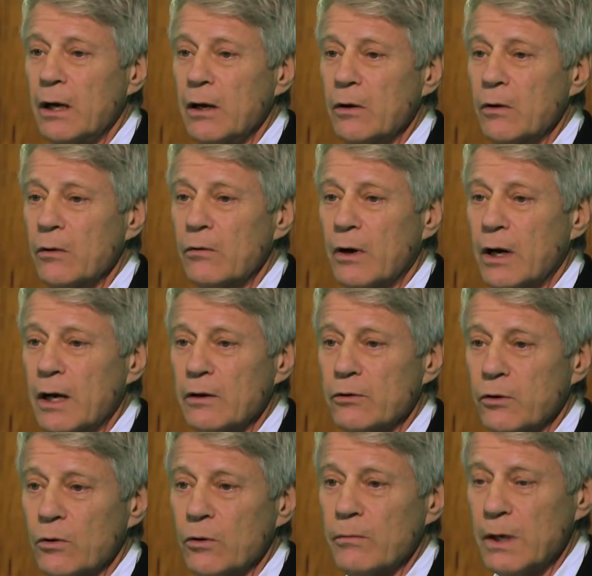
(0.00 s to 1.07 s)

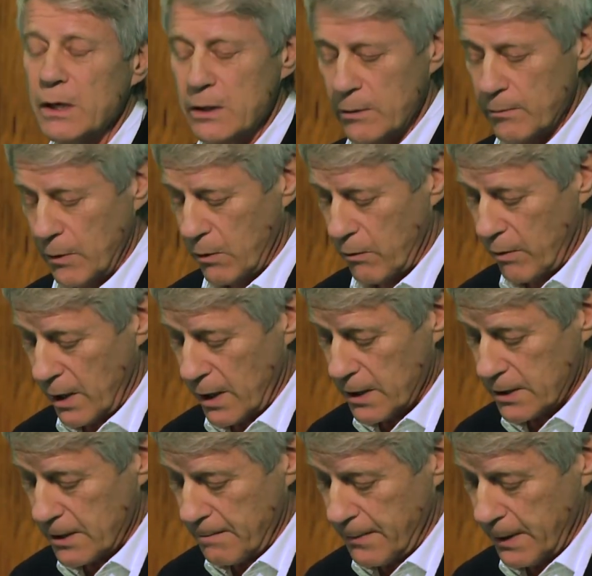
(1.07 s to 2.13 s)
low-rise or
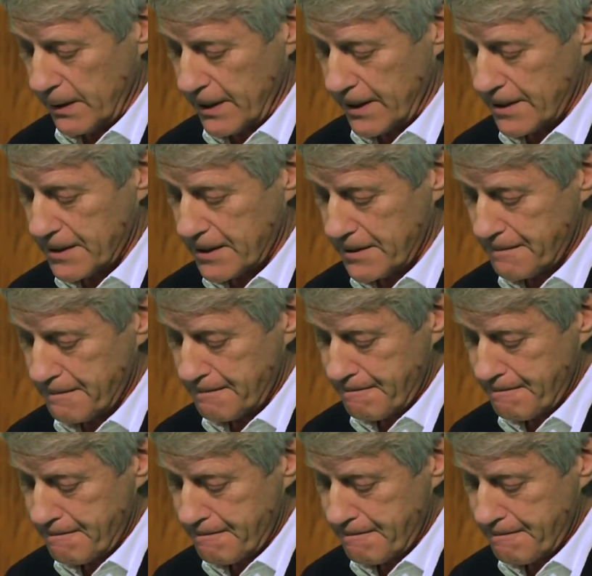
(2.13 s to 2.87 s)
medium-rise buildings.